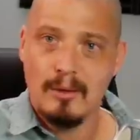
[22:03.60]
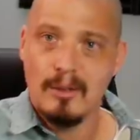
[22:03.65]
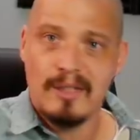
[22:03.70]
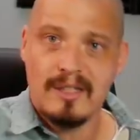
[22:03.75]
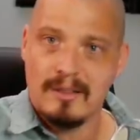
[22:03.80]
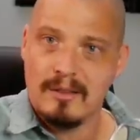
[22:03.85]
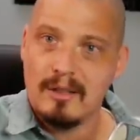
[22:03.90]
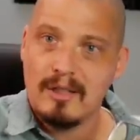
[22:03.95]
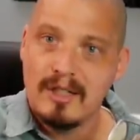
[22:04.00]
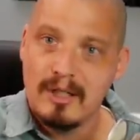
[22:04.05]
to look
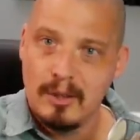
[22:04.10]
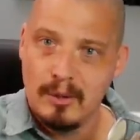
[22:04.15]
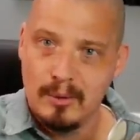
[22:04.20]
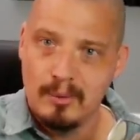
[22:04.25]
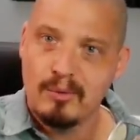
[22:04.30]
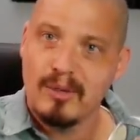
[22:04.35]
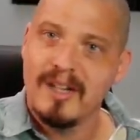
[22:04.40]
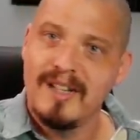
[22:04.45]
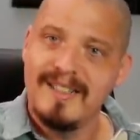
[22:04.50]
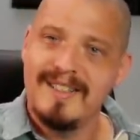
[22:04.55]
at the
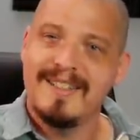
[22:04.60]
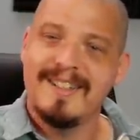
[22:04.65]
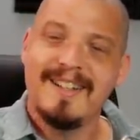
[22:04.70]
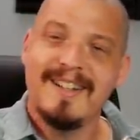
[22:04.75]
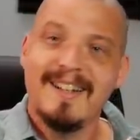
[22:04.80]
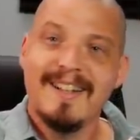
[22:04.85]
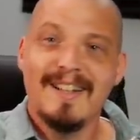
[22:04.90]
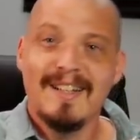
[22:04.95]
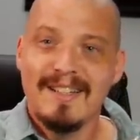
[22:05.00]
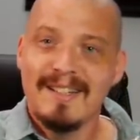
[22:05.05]
code, right?
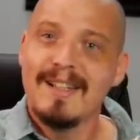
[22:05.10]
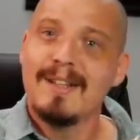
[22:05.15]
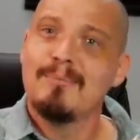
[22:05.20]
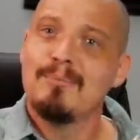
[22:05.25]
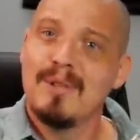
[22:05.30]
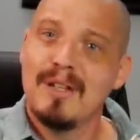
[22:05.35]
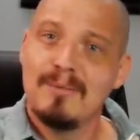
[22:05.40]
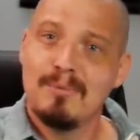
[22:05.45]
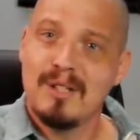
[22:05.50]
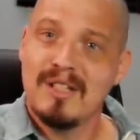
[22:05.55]
No,
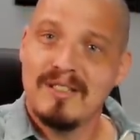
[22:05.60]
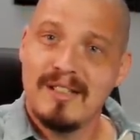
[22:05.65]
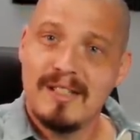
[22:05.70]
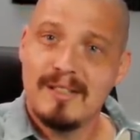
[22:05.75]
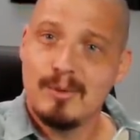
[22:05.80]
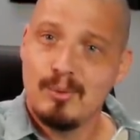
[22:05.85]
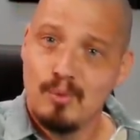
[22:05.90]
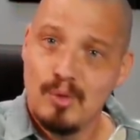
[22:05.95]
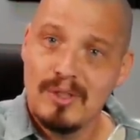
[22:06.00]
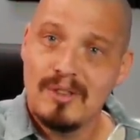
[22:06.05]
because
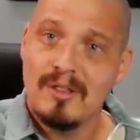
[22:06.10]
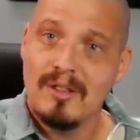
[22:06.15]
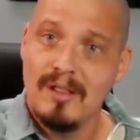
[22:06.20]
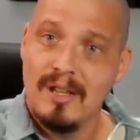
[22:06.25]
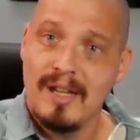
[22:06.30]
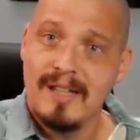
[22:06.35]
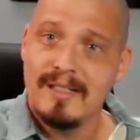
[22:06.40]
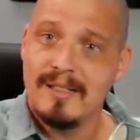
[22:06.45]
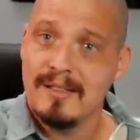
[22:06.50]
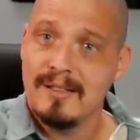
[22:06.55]
that's what the
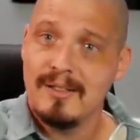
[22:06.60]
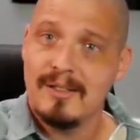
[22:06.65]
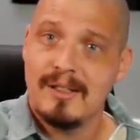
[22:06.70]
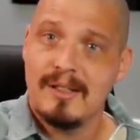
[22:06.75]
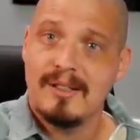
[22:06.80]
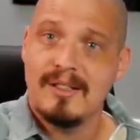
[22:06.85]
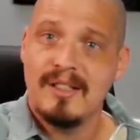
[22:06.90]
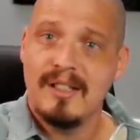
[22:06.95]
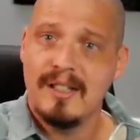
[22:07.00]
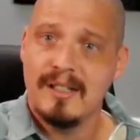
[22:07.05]
license
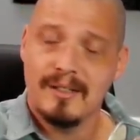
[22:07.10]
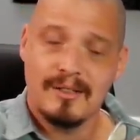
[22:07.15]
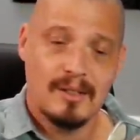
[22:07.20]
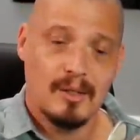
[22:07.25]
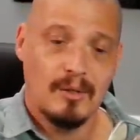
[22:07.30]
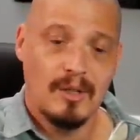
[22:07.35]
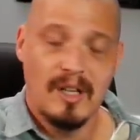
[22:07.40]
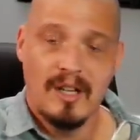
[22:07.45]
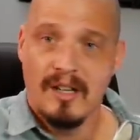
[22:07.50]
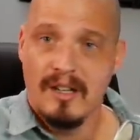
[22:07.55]
says.
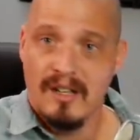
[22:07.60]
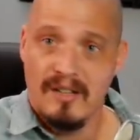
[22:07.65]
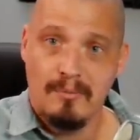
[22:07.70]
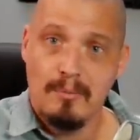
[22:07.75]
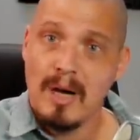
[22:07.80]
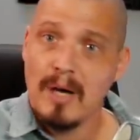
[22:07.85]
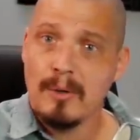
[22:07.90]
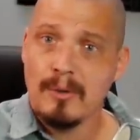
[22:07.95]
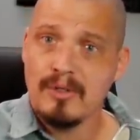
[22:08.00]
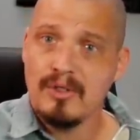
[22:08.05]
So if
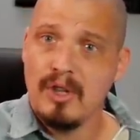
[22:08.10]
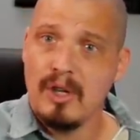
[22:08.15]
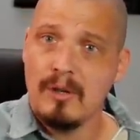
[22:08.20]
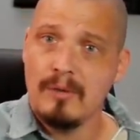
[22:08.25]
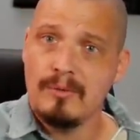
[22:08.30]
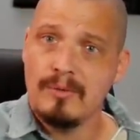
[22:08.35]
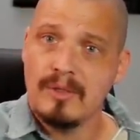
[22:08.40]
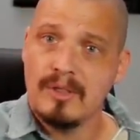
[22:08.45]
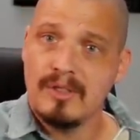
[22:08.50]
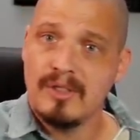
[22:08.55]

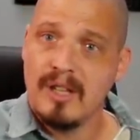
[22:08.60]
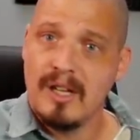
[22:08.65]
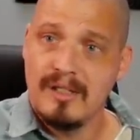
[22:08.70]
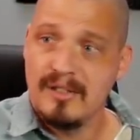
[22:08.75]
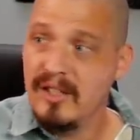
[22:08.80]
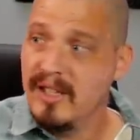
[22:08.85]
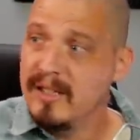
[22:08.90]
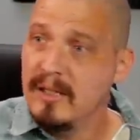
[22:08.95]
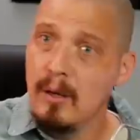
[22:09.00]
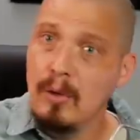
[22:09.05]
Microsoft
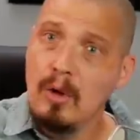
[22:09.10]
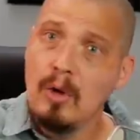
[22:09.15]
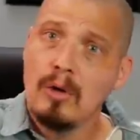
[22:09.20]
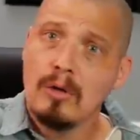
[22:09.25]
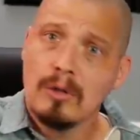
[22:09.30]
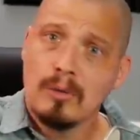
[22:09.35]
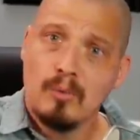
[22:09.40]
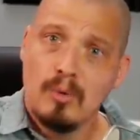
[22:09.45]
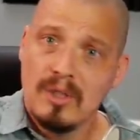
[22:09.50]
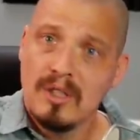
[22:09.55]
decides they no
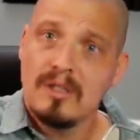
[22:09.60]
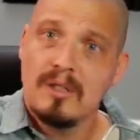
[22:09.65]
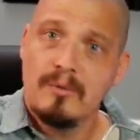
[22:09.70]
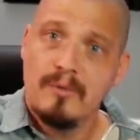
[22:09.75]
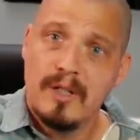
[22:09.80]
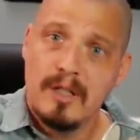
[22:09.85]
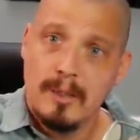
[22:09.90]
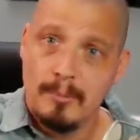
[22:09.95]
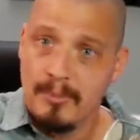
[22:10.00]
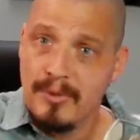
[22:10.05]
longer want to
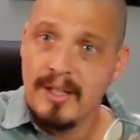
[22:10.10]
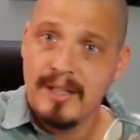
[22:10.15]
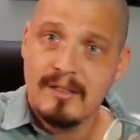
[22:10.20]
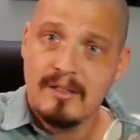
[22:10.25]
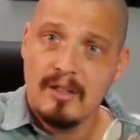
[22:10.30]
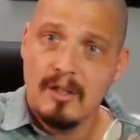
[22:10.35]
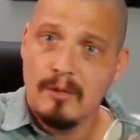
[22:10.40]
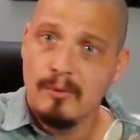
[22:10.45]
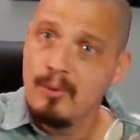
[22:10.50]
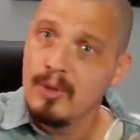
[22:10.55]
develop that
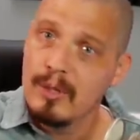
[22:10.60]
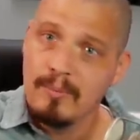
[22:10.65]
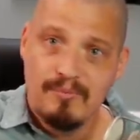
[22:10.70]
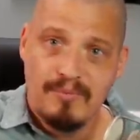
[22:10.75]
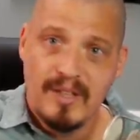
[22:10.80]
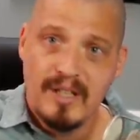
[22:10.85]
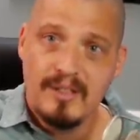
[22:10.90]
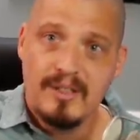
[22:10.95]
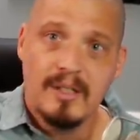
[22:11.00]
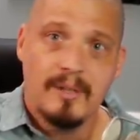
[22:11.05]
software,
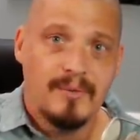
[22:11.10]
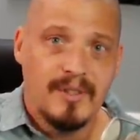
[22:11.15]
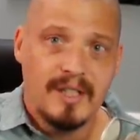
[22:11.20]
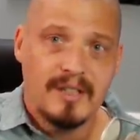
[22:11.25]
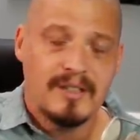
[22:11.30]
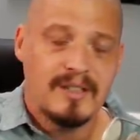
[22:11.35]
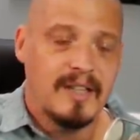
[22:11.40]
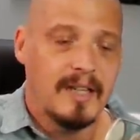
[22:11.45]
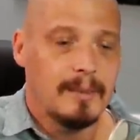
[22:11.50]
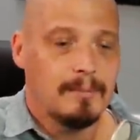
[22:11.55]
that's it.
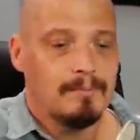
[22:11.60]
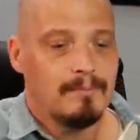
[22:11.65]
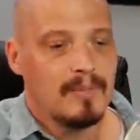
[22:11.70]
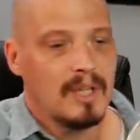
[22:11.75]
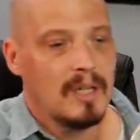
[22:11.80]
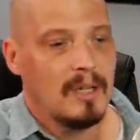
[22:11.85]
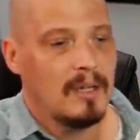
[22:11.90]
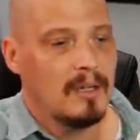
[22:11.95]
It's dead.